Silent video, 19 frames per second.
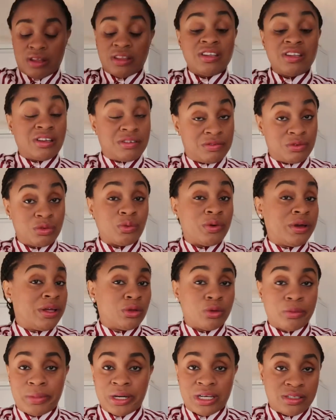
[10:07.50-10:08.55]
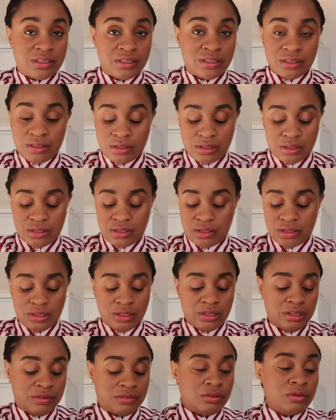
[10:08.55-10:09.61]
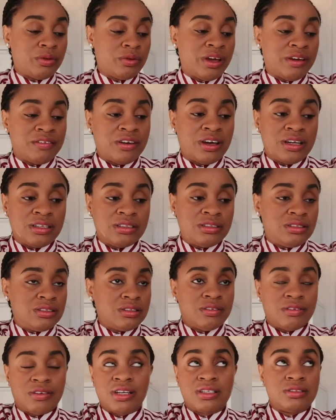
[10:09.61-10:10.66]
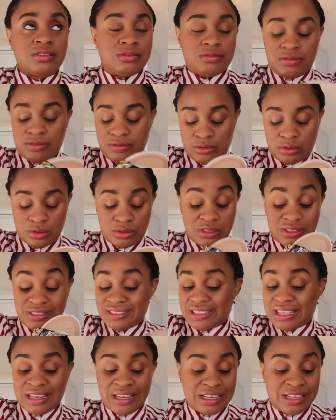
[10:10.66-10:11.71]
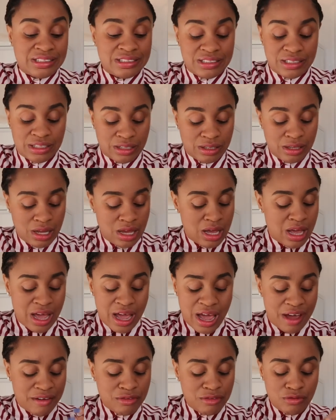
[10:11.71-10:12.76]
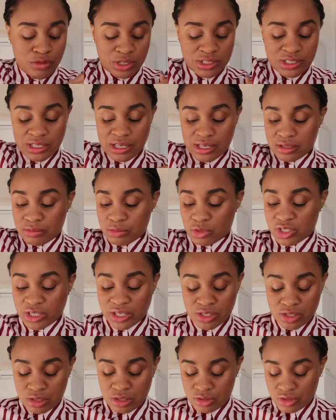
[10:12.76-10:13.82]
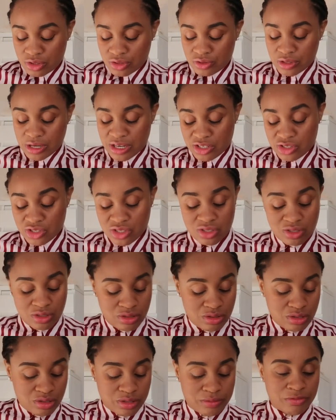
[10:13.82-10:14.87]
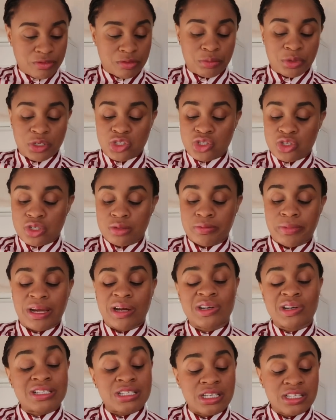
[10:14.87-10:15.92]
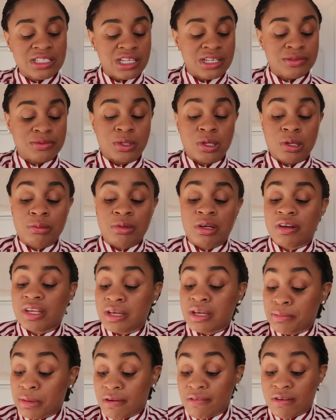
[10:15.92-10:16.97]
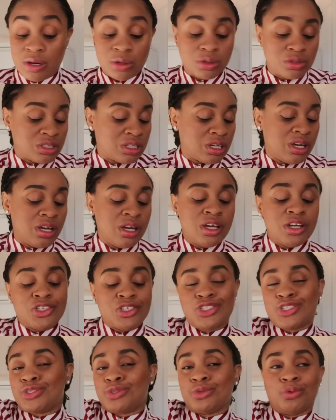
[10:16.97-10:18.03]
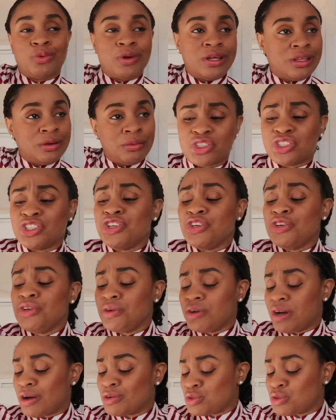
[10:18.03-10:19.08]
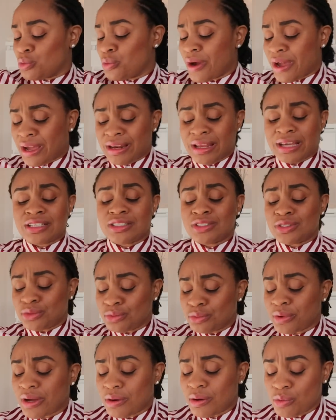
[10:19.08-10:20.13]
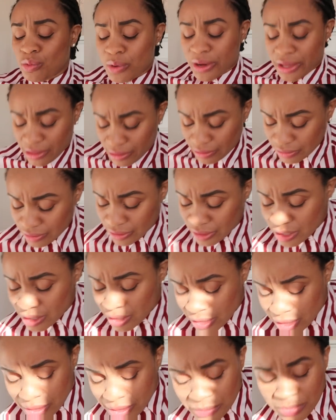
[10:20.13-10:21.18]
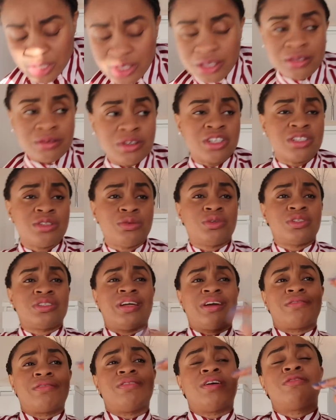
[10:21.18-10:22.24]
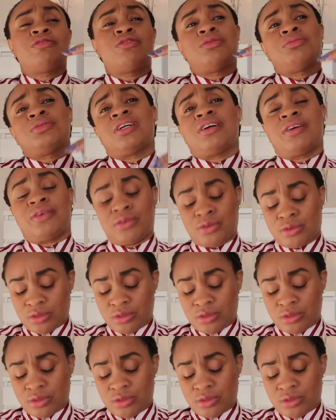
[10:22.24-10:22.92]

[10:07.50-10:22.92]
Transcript: I think their footwear not bad, because the footwear I've had it for, so that last year. I haven't rocked it as much. I just used to use them for pictures. My cousin, anytime she came around, she used to wear them. But she knew how to wear it, like she used to wear well. Because it was like platforms that